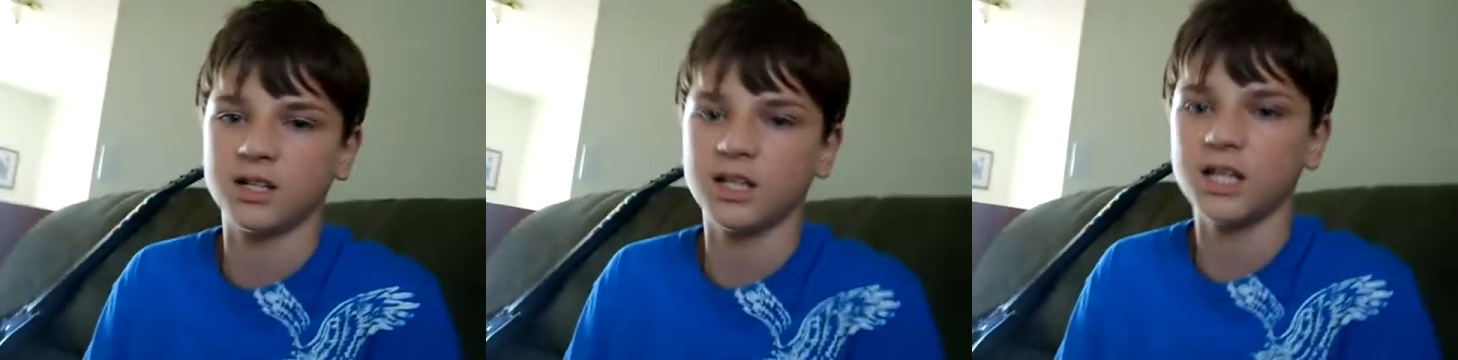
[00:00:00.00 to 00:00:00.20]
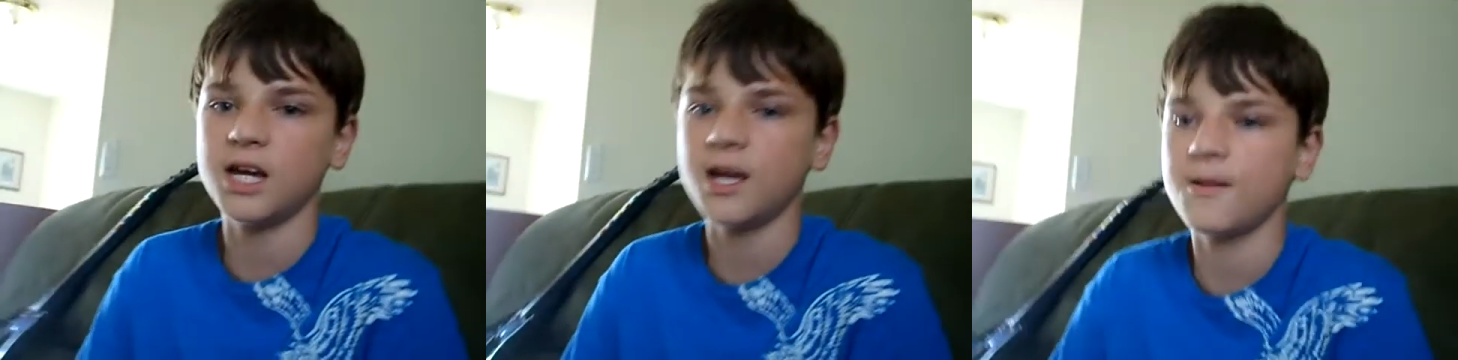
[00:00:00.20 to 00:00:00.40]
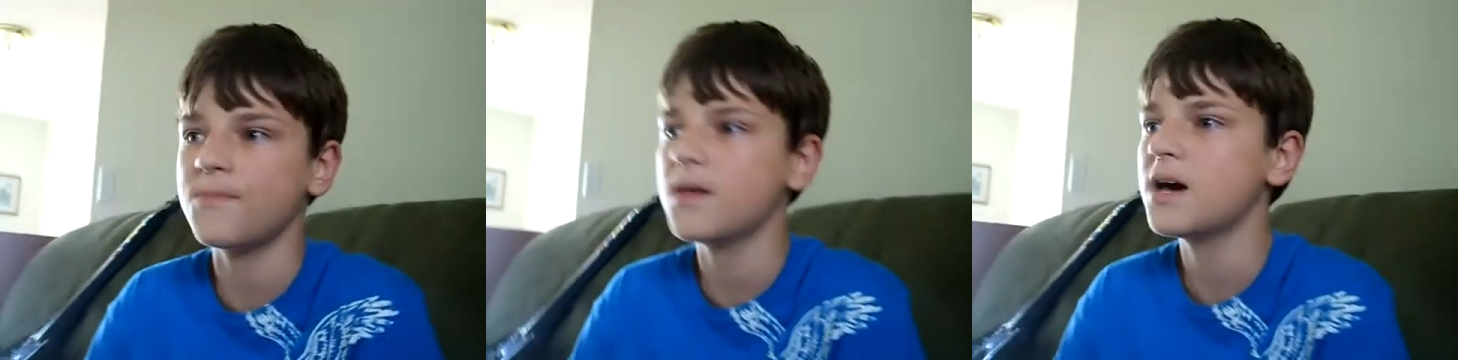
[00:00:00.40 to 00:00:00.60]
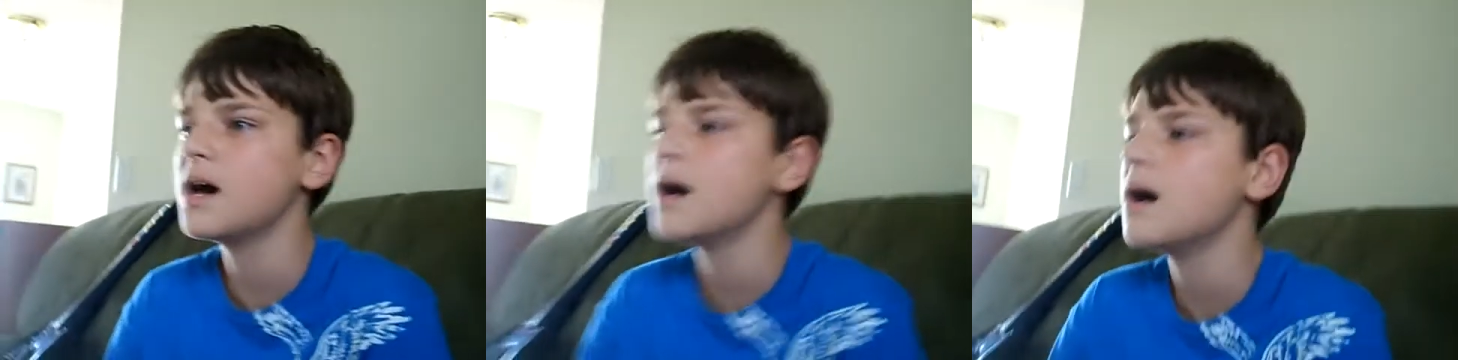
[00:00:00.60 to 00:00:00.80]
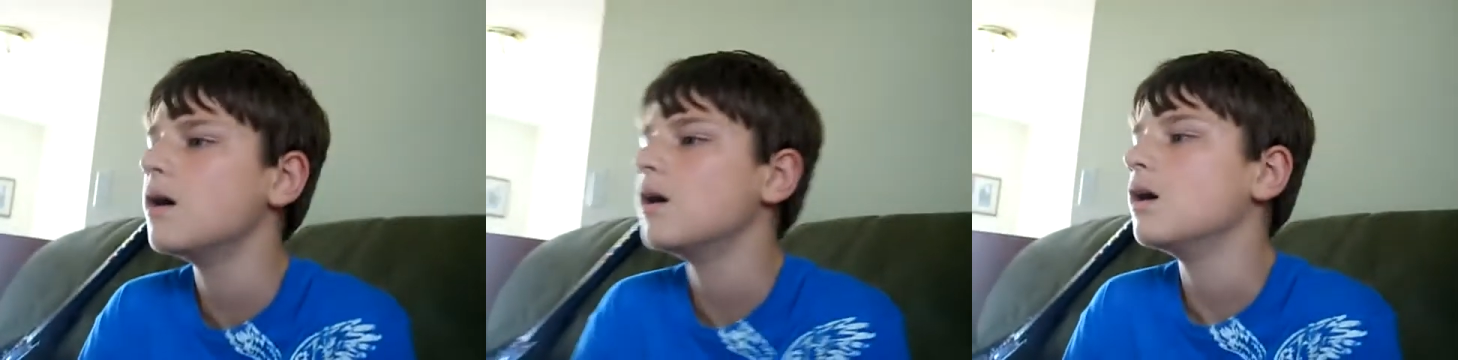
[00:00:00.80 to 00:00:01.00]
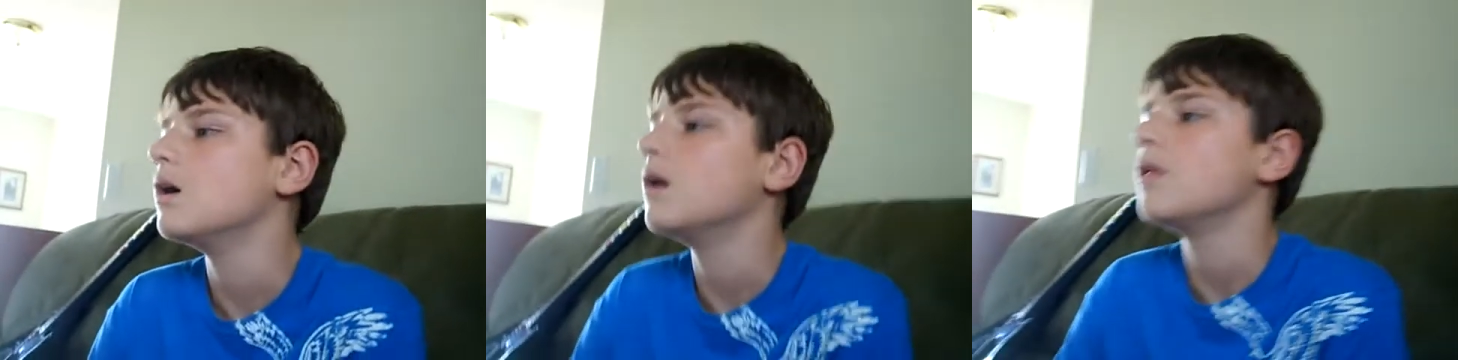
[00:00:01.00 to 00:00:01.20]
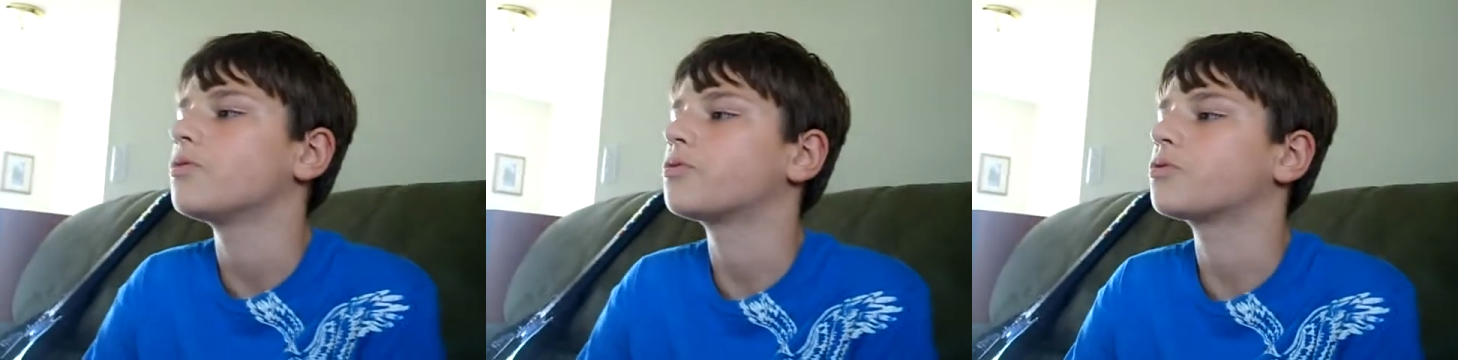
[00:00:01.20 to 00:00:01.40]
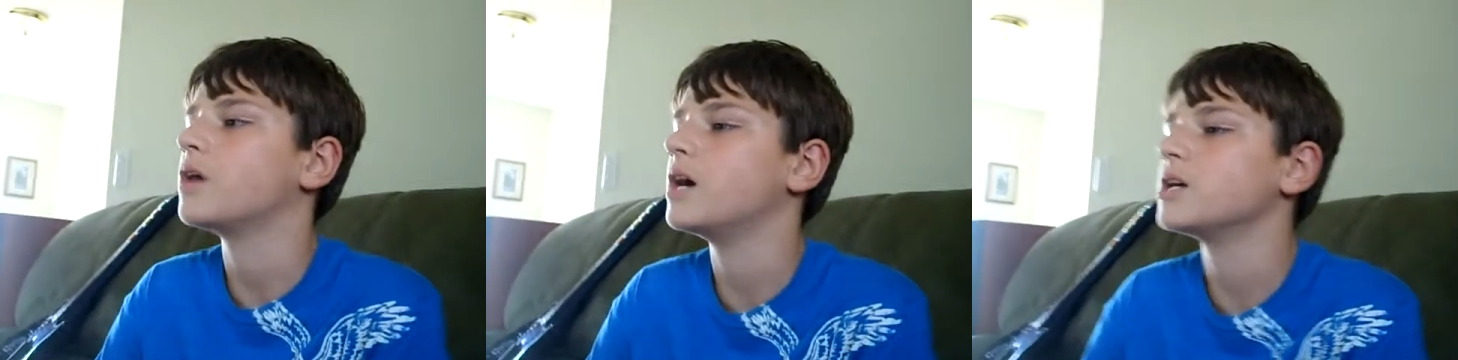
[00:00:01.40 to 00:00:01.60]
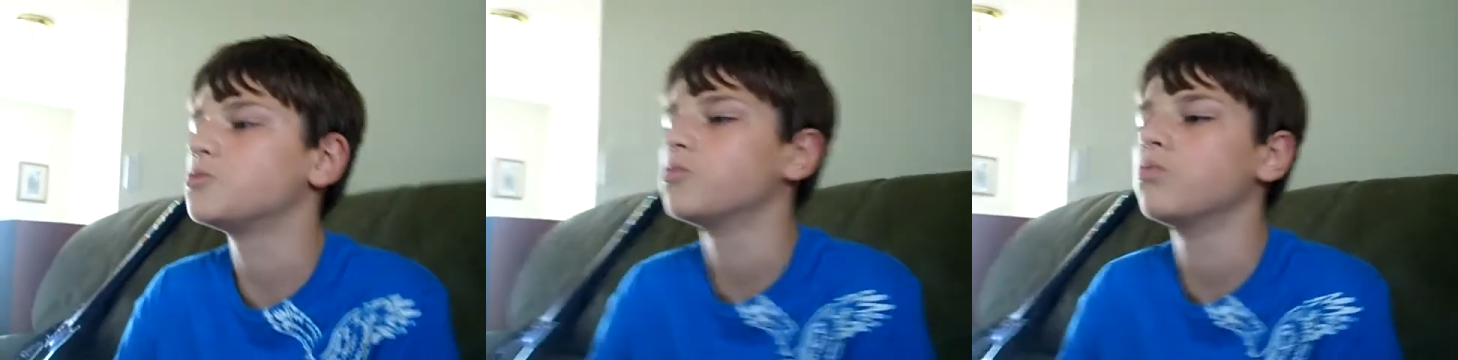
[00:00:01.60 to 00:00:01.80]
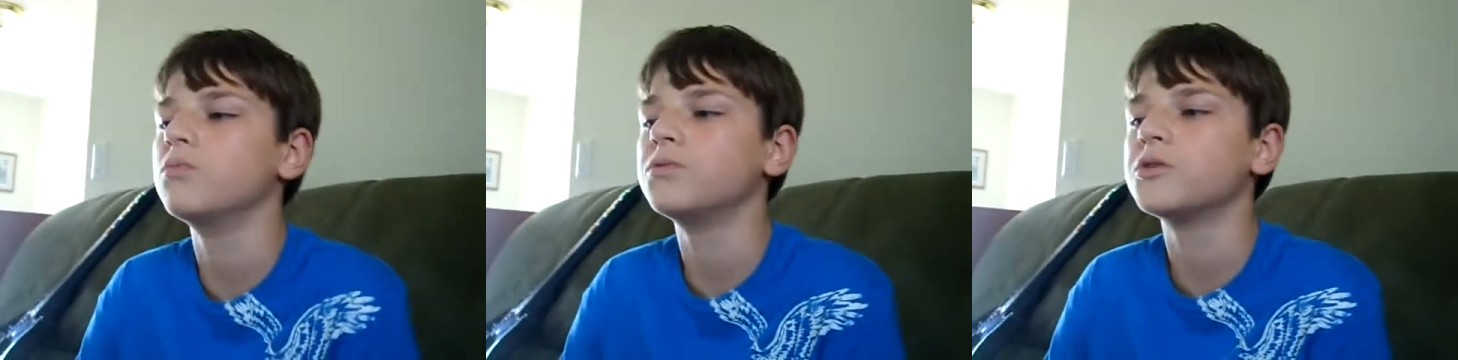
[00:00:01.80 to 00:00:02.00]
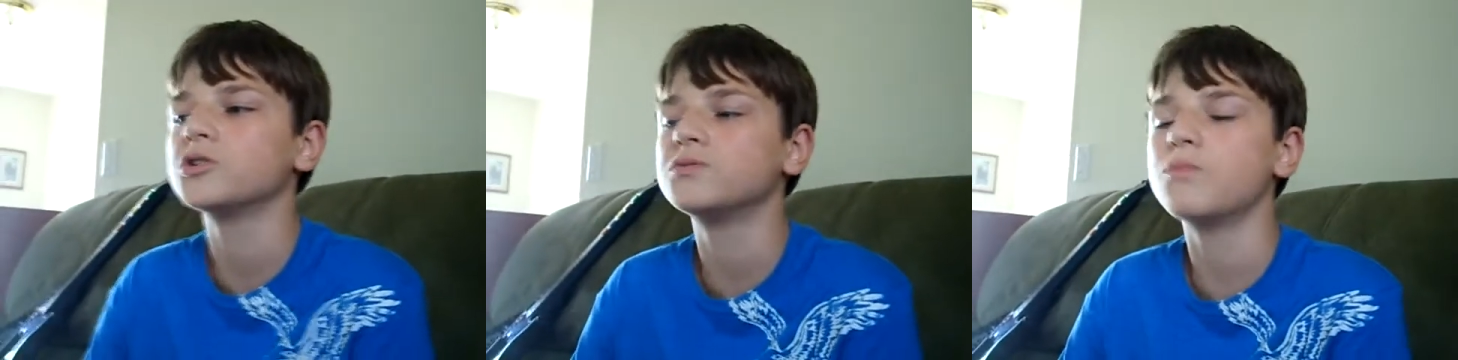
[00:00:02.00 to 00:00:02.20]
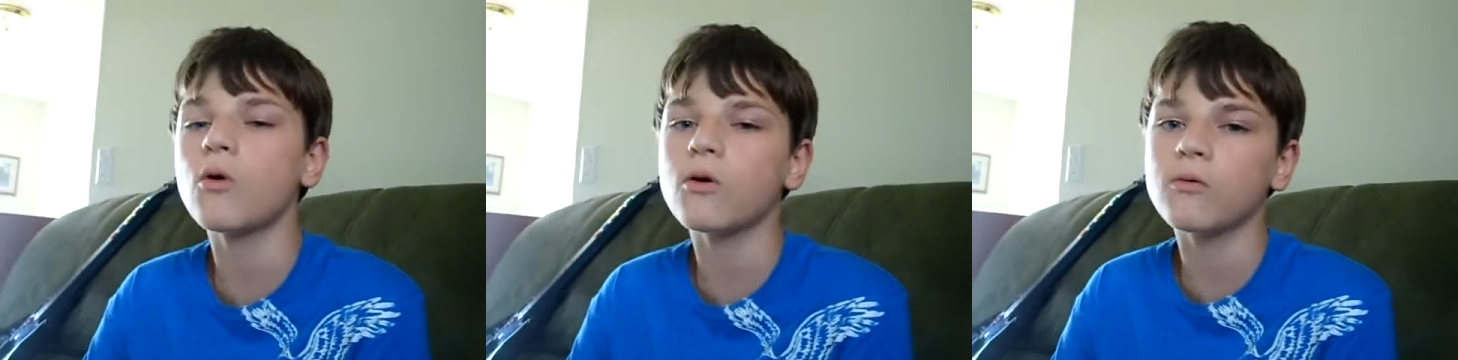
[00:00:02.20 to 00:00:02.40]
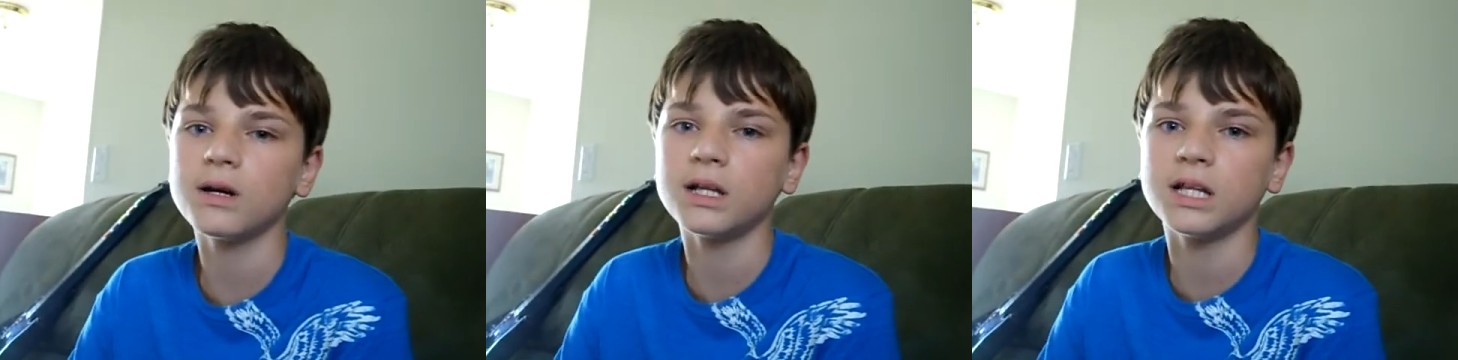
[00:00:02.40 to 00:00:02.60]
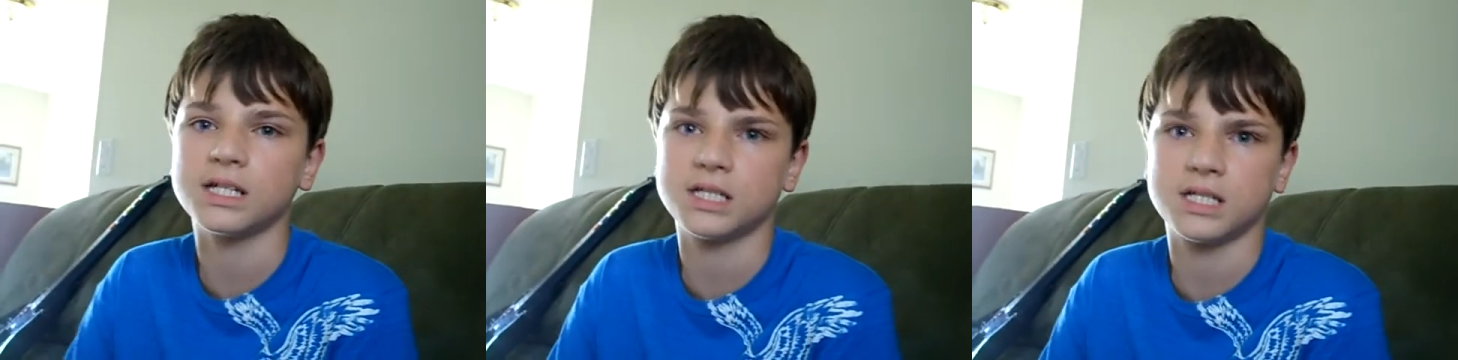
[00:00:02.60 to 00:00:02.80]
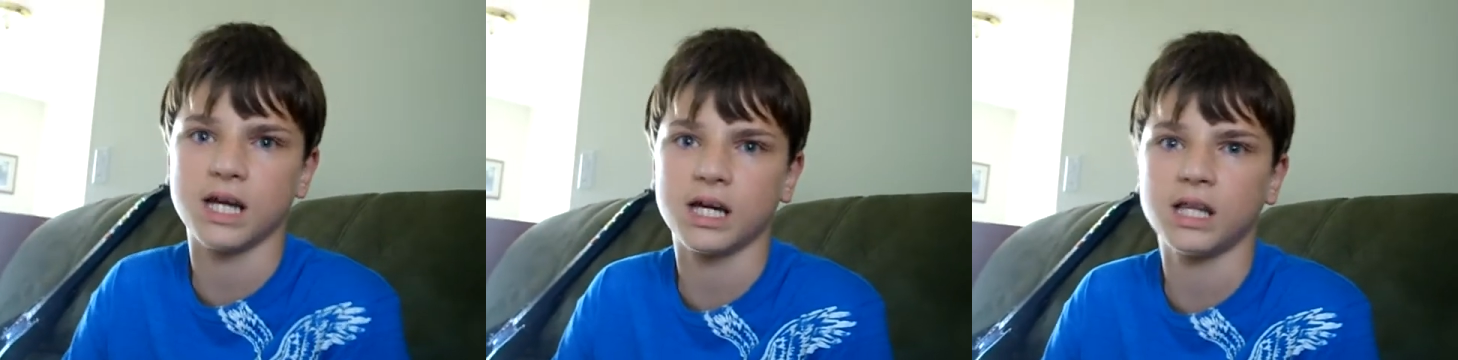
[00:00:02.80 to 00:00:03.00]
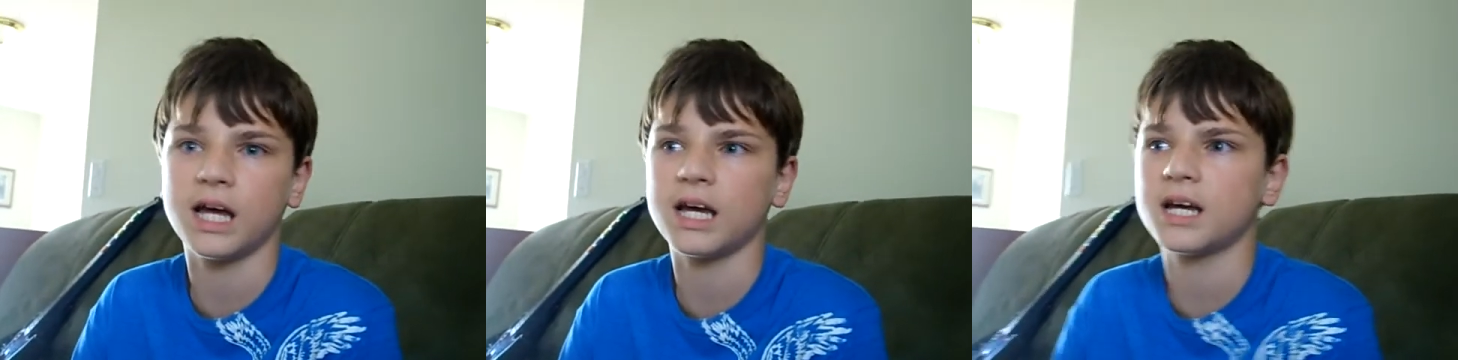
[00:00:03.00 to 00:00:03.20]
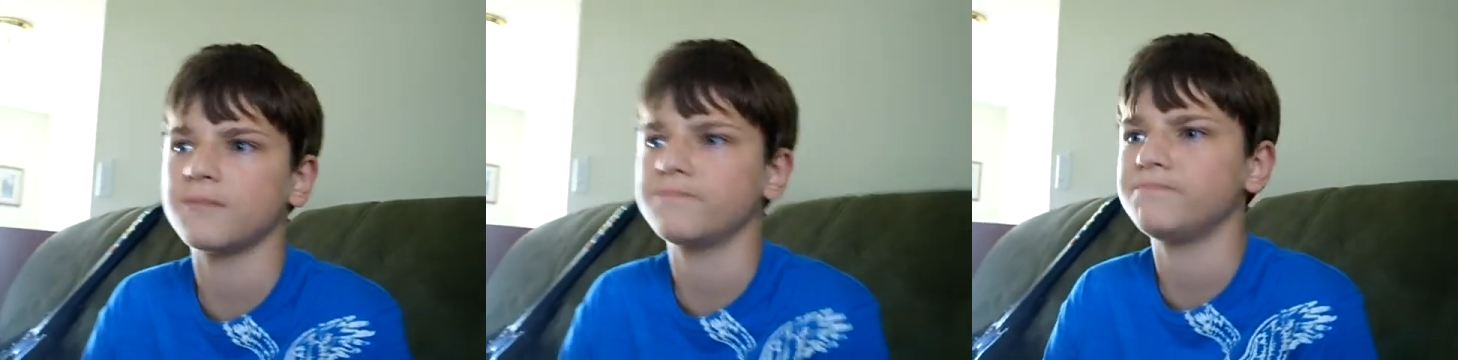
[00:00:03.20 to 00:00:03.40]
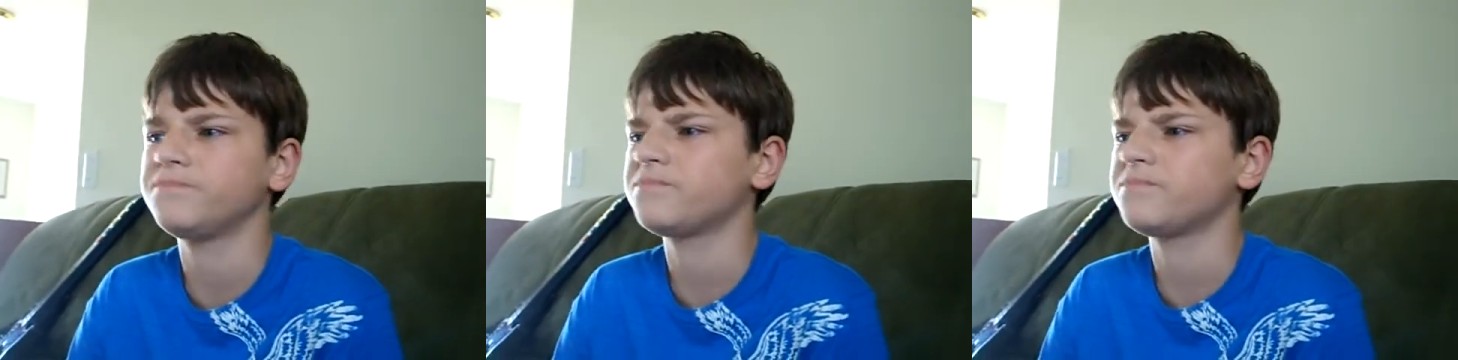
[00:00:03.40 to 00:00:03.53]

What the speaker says: clean. There's more realistic, like